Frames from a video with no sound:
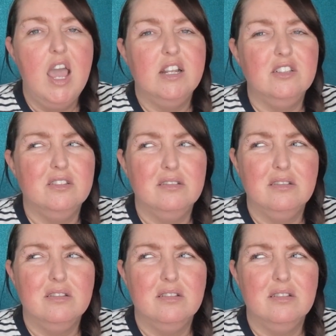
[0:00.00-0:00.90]
and
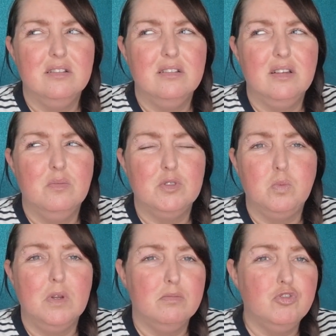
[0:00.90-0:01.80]
it
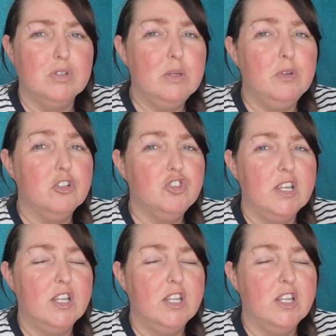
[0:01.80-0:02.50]
was really weird,